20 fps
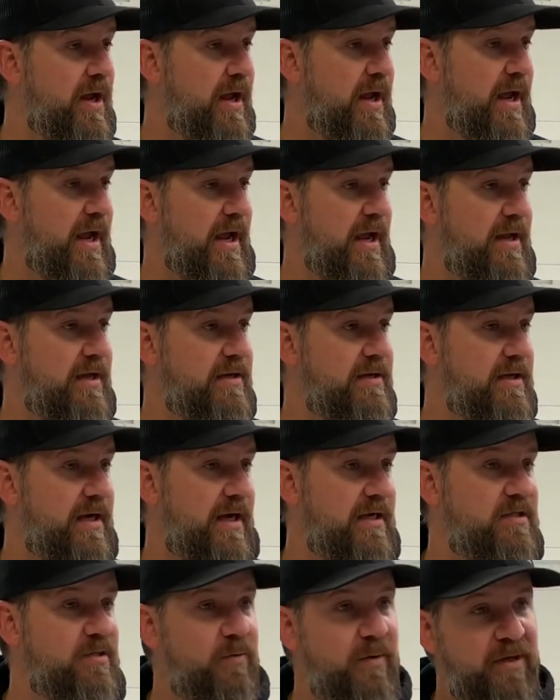And
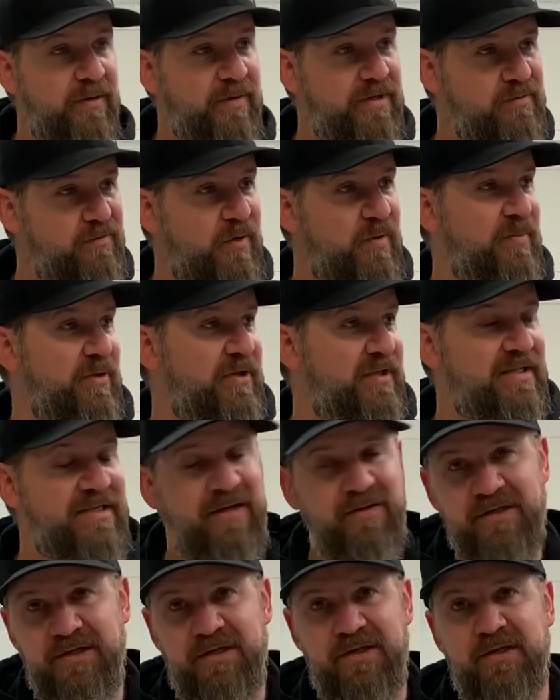so anyways, when we built this
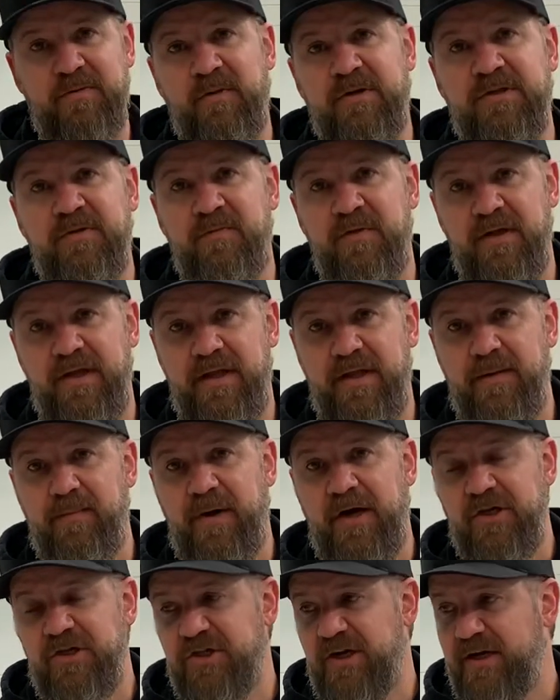house, it just wasn't really in the
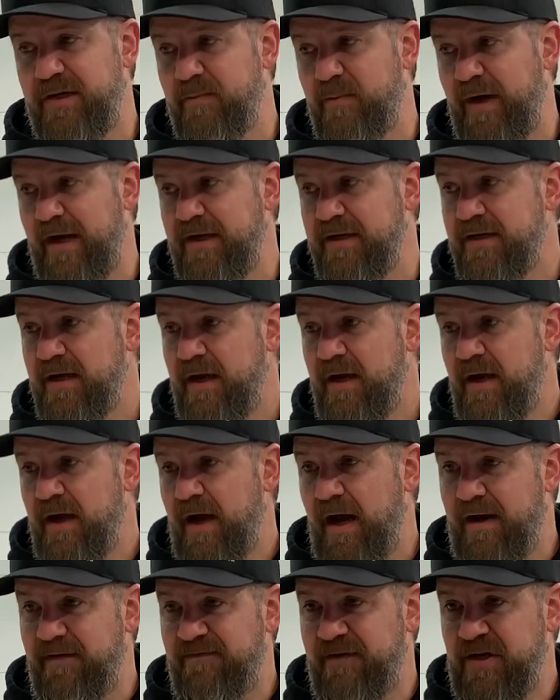budget, but
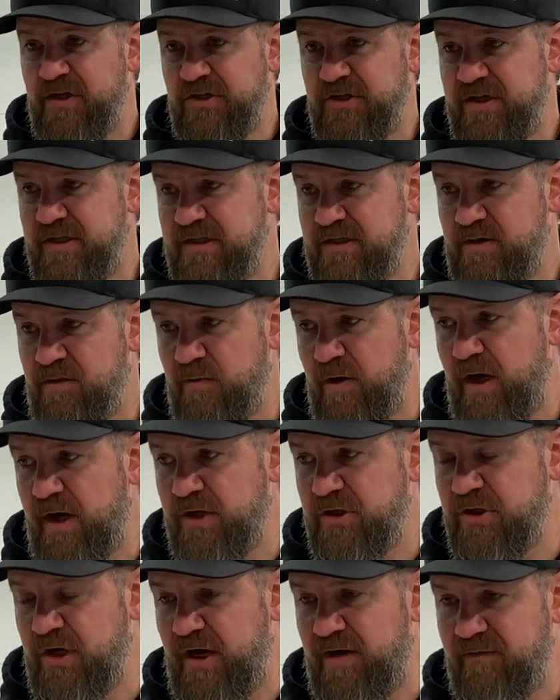I finished this
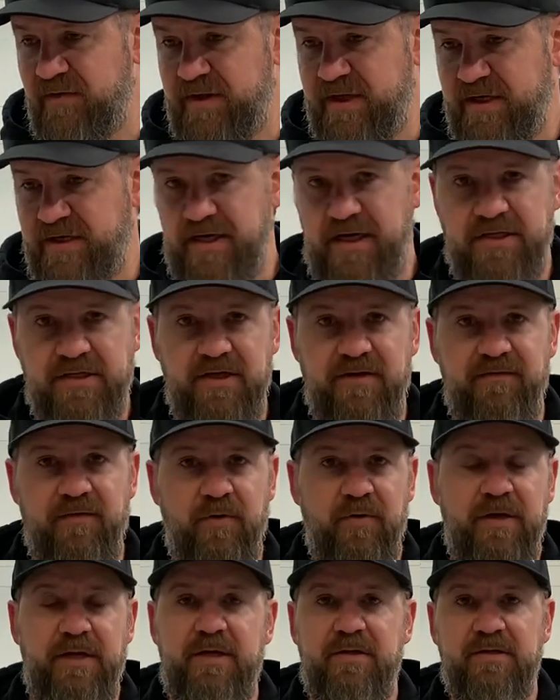garage off with the intention of
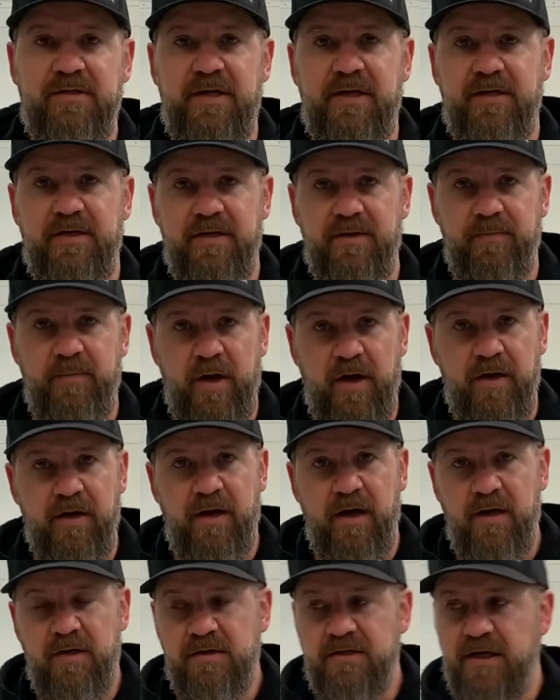only using it to park
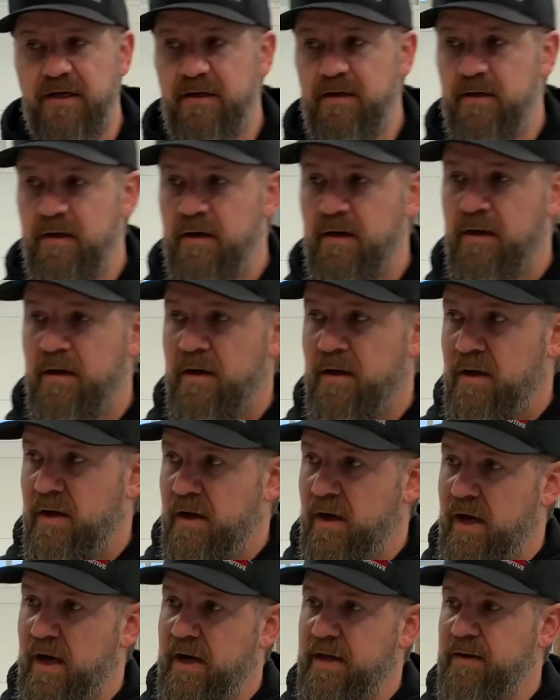cars in.
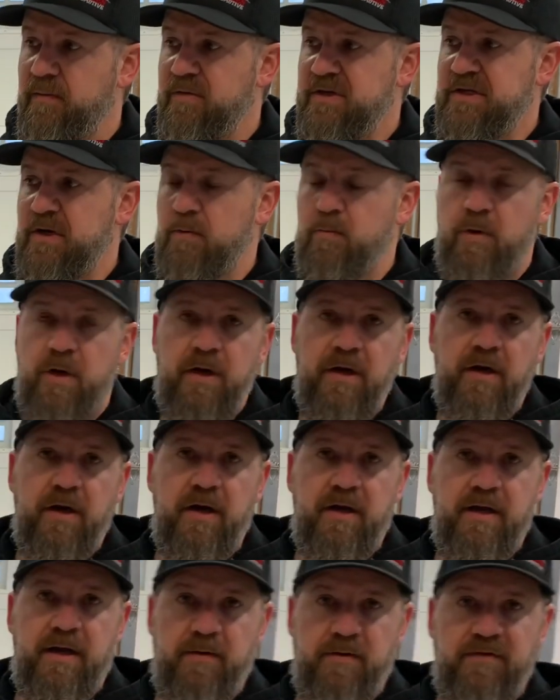And then we started working
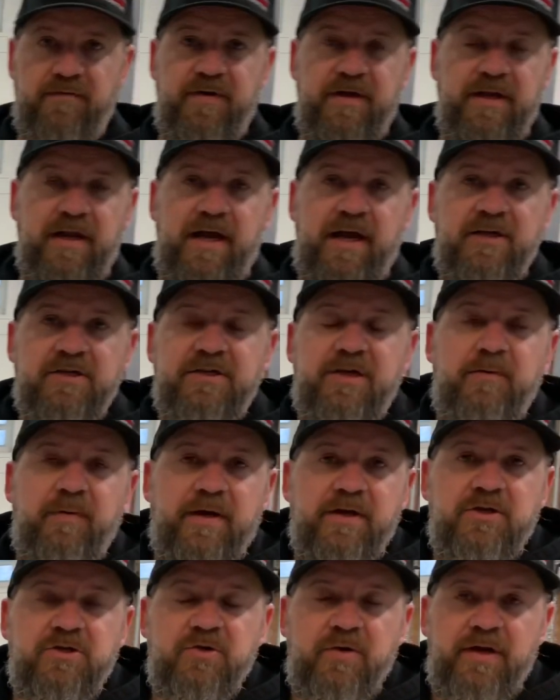out of it. I actually
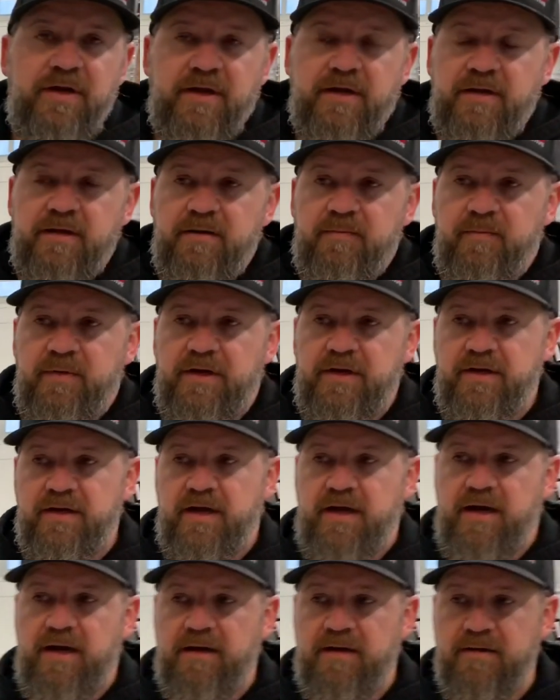quite enjoyed it.
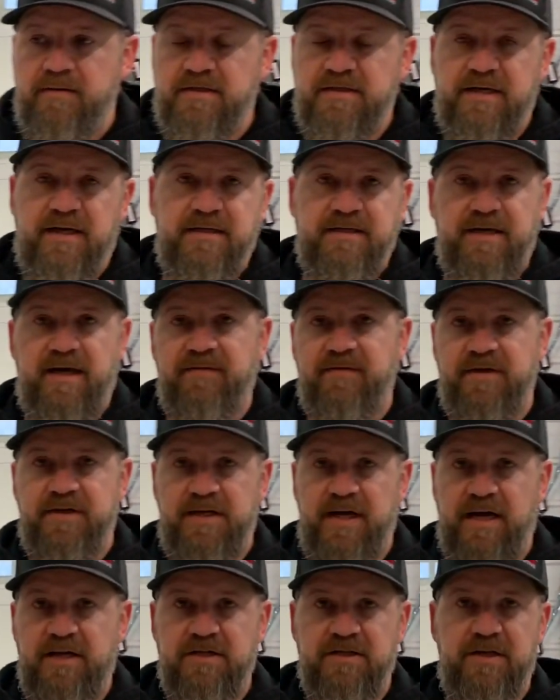It's nice to have it
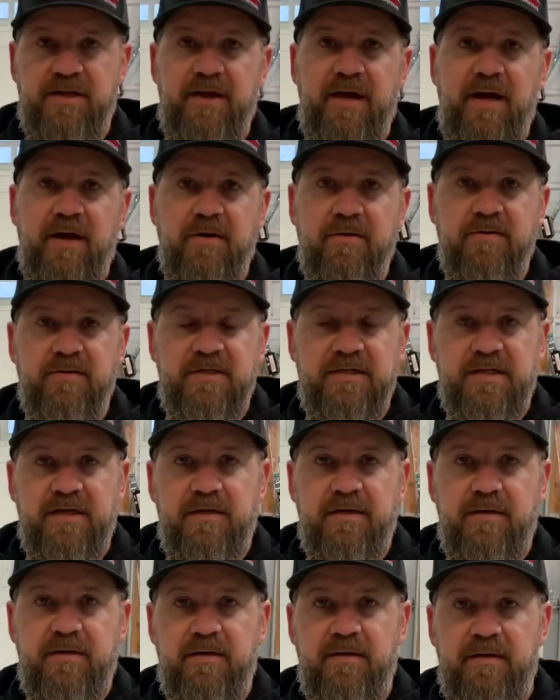attached to the house
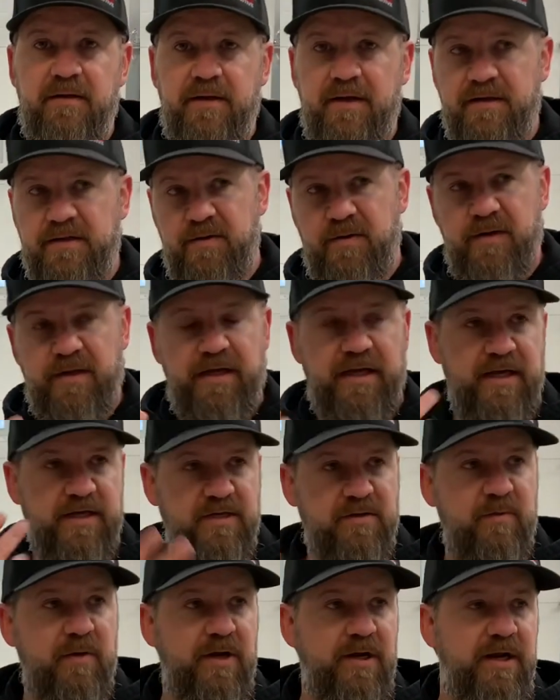and the
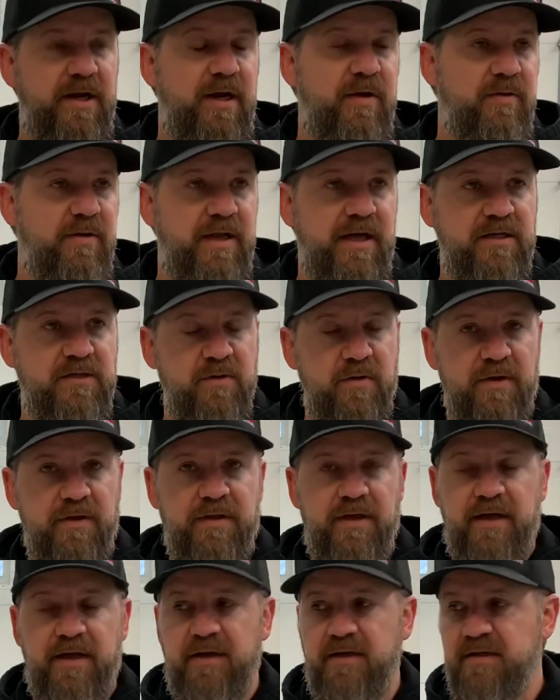kids were in and out and that sort of
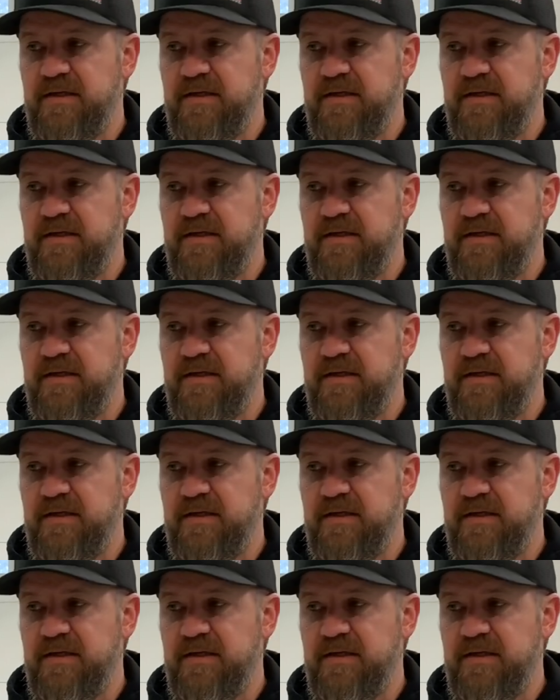thing.